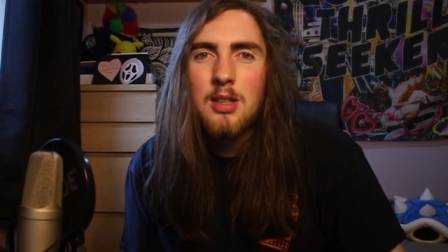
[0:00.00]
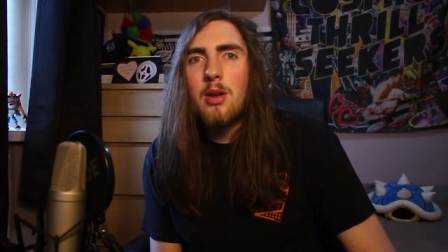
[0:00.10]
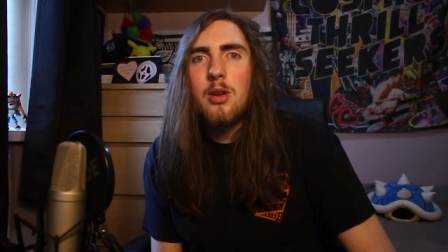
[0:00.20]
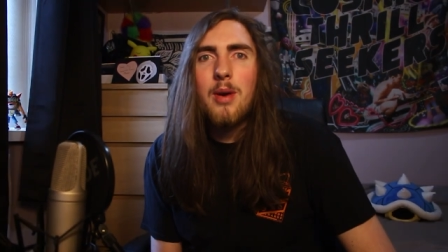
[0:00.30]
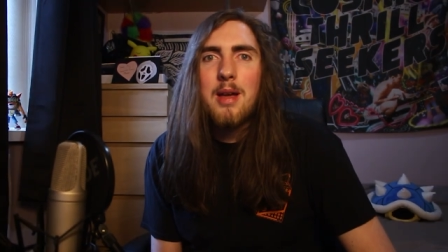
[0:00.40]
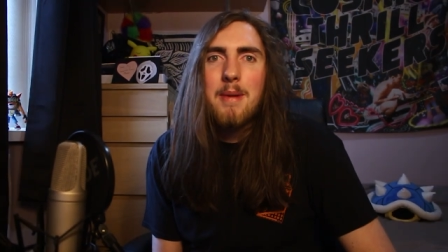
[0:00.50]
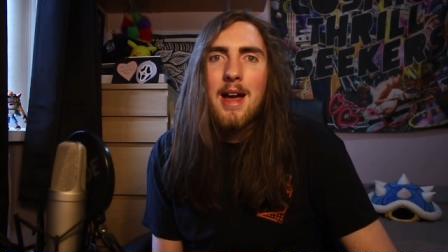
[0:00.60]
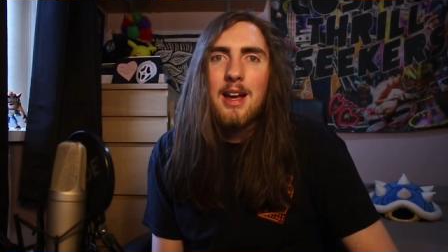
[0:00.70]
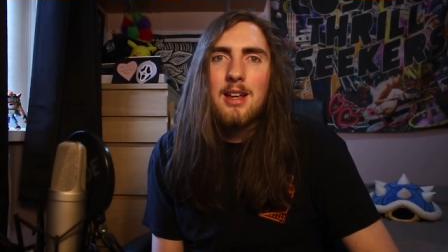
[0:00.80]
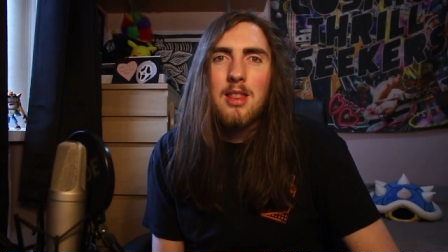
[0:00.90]
But on the way
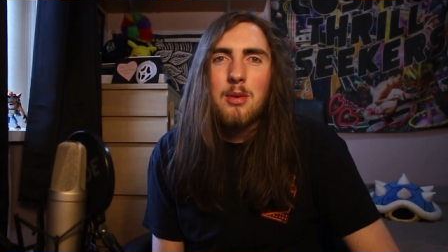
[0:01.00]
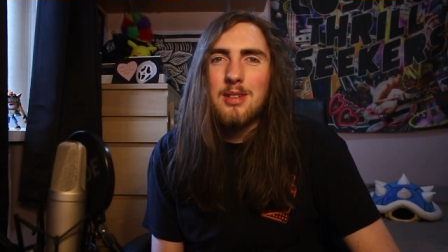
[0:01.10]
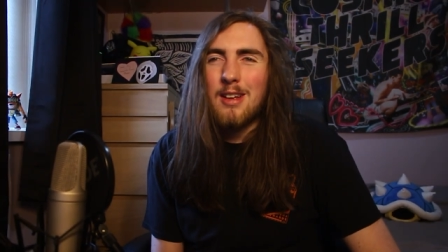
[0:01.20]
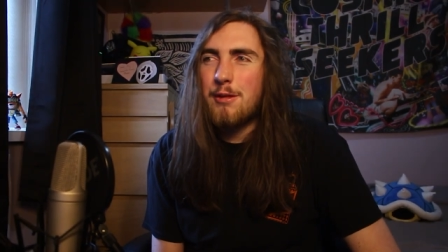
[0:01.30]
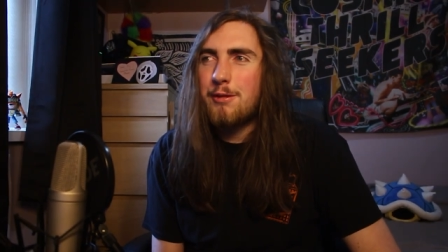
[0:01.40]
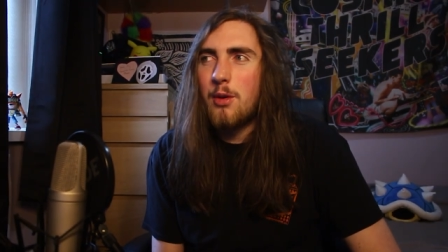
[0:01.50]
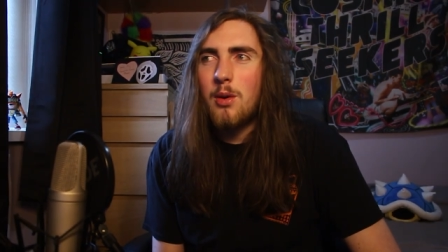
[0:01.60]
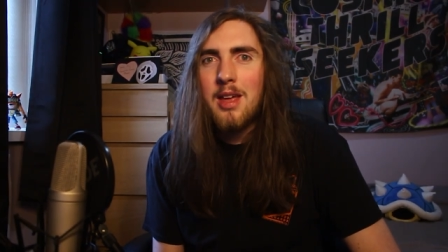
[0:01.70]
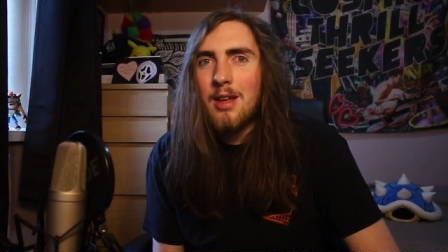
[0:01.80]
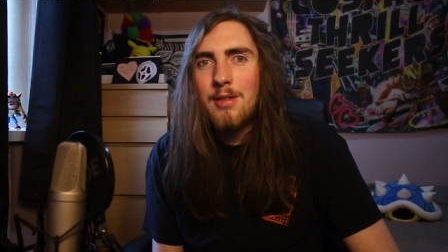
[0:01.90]
back, there was like
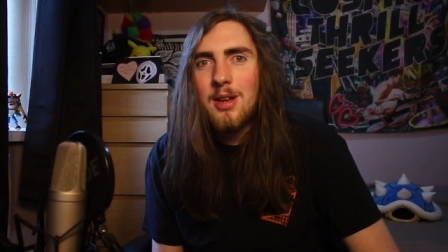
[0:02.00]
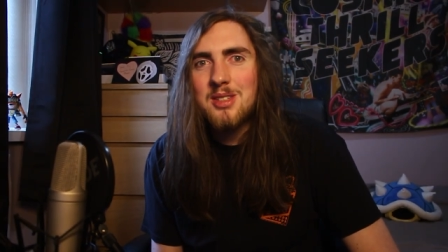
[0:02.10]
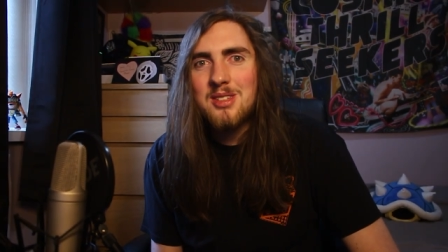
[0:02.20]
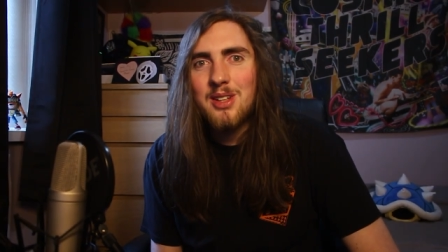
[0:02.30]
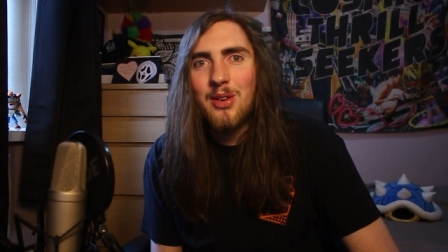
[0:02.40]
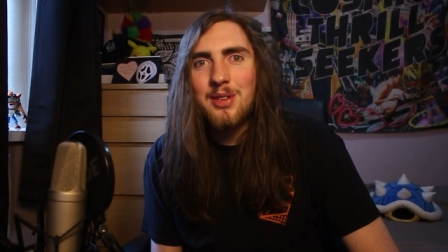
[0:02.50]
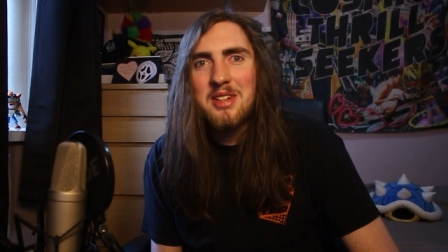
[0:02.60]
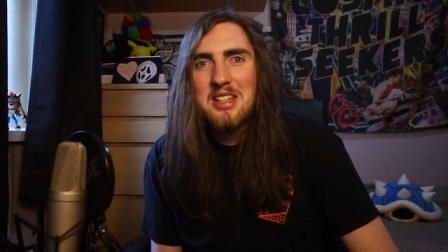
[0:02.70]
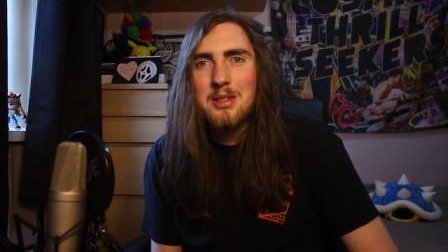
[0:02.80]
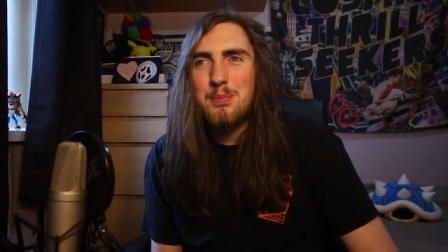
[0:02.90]
40 of us on
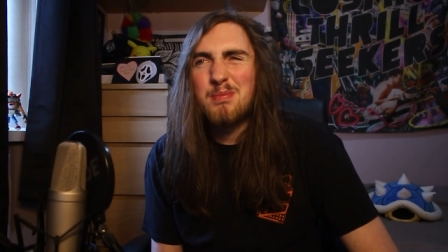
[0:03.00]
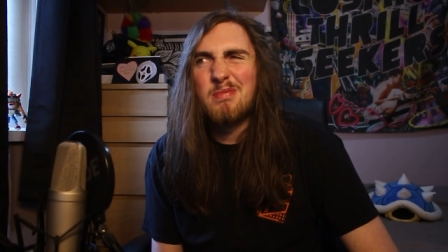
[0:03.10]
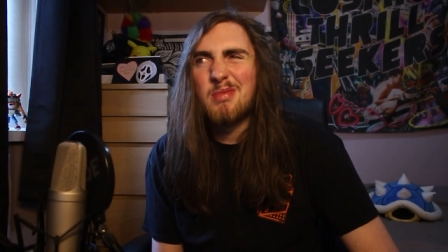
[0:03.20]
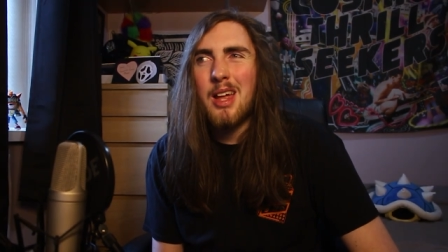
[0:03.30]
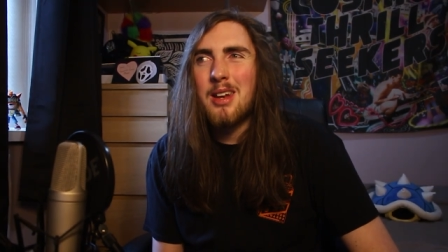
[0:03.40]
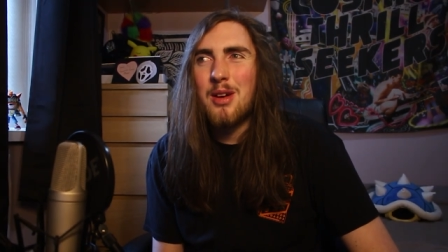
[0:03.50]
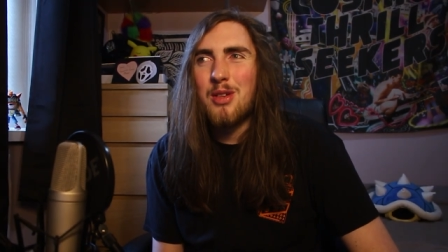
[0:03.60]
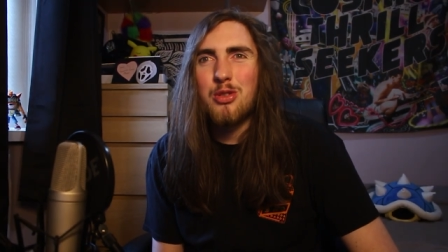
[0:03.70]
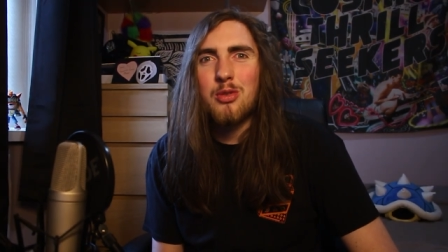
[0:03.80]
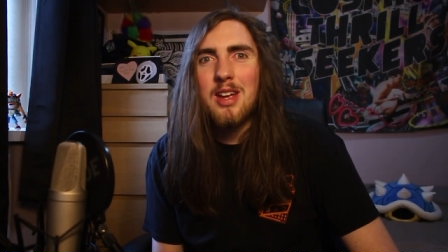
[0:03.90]
this, I don't know,
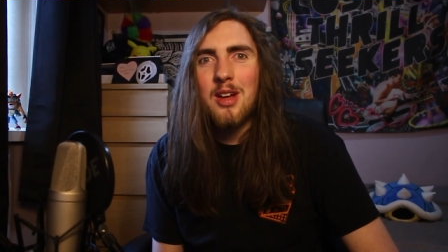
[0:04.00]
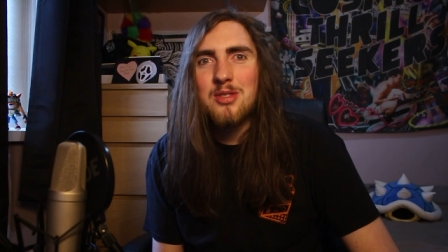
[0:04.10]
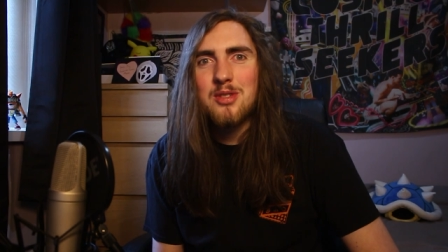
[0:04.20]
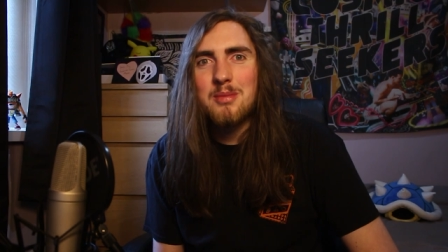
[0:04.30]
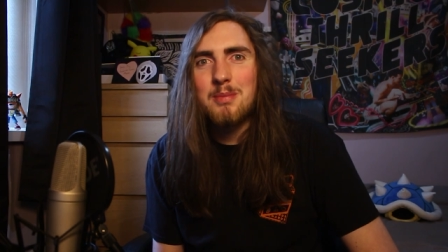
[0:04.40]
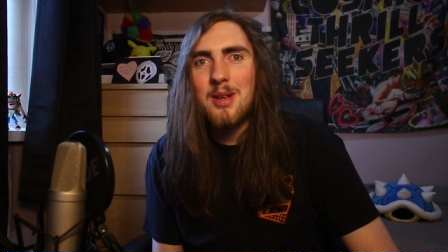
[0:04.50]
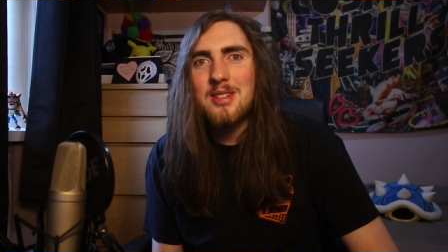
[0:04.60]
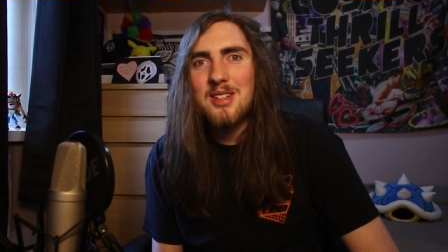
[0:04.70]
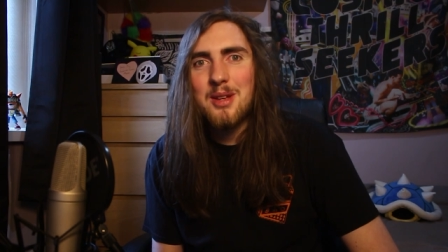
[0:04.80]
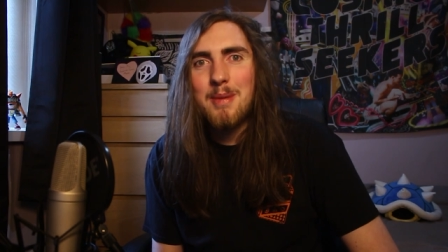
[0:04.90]
300
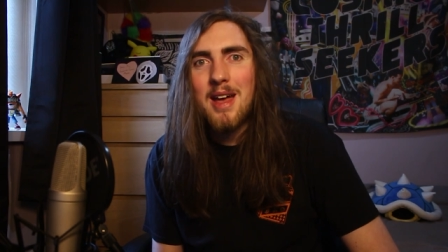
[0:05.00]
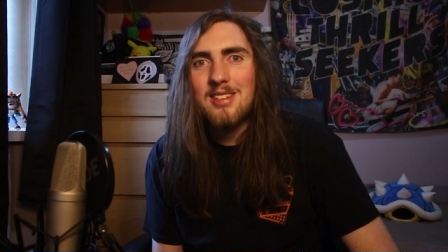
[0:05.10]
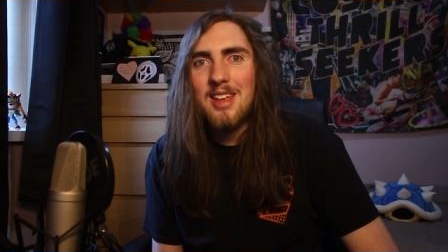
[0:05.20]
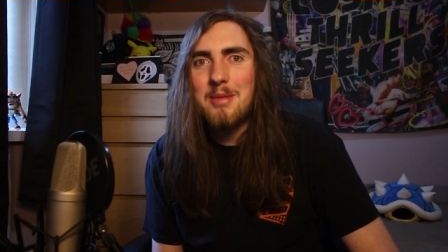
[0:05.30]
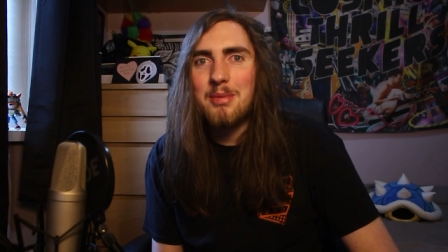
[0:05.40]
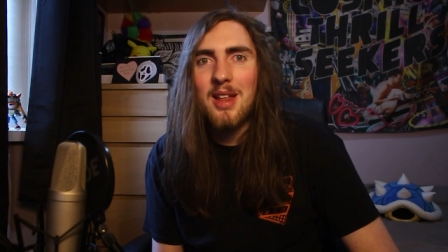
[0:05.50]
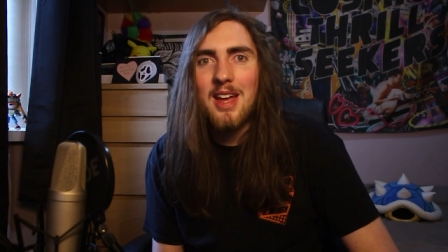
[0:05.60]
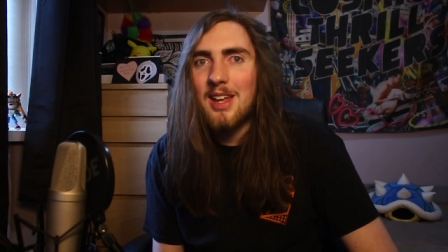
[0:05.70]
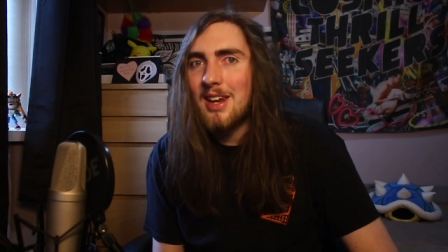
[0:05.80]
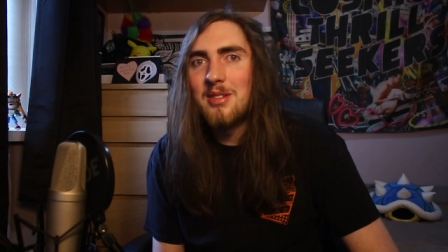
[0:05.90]
person capacity
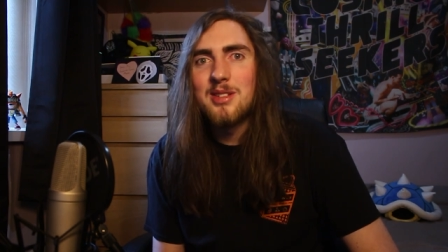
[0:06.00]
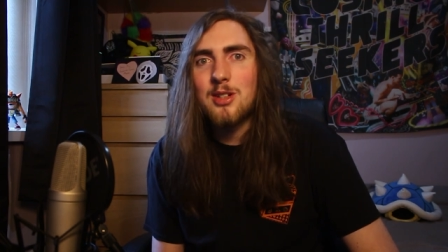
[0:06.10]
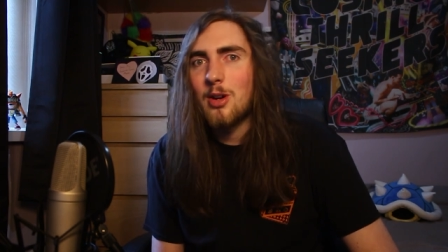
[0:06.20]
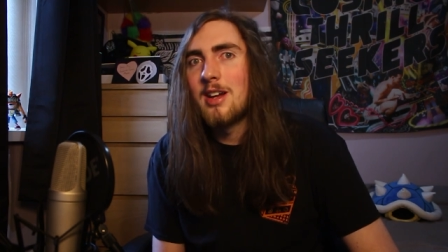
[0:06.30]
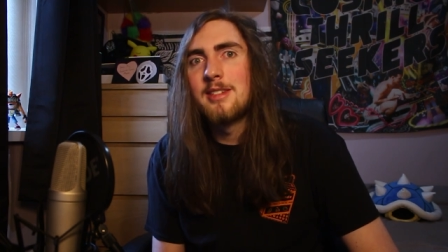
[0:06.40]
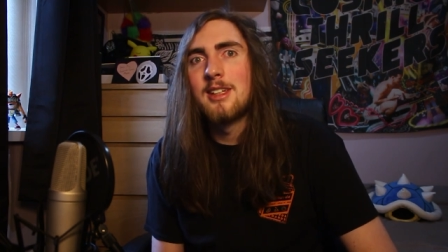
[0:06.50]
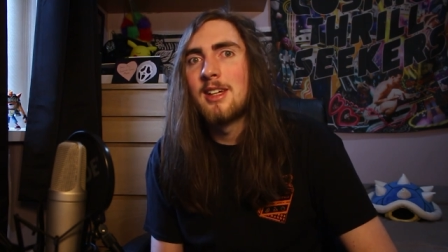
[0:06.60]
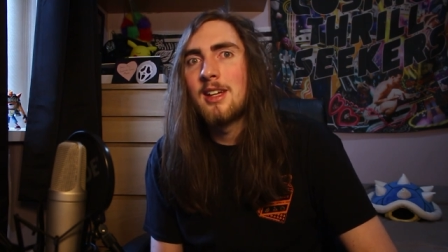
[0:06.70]
plane. It was crazy.